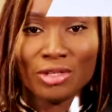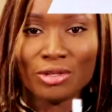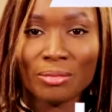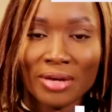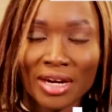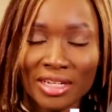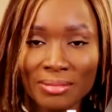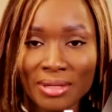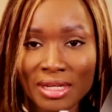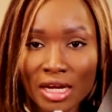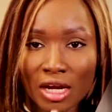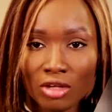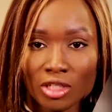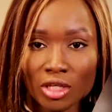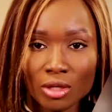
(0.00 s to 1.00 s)
a surprise
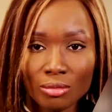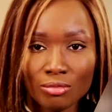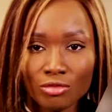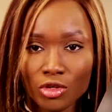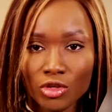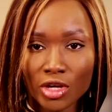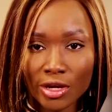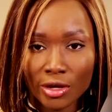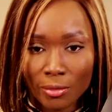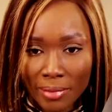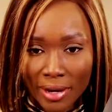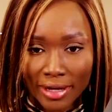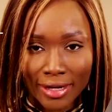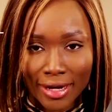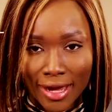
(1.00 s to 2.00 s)
medical checkup for you and your
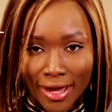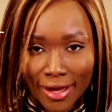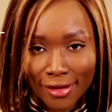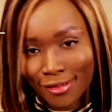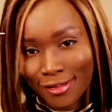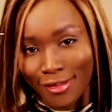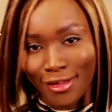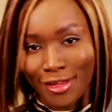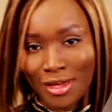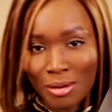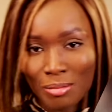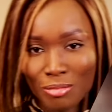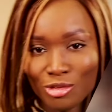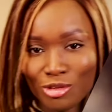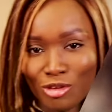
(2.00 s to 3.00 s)
partner.
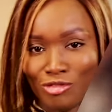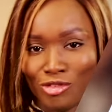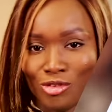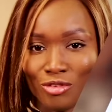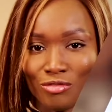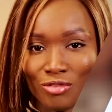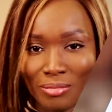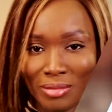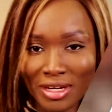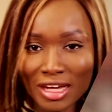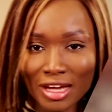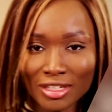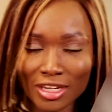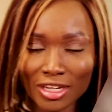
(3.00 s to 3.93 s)
Both of you go for a medical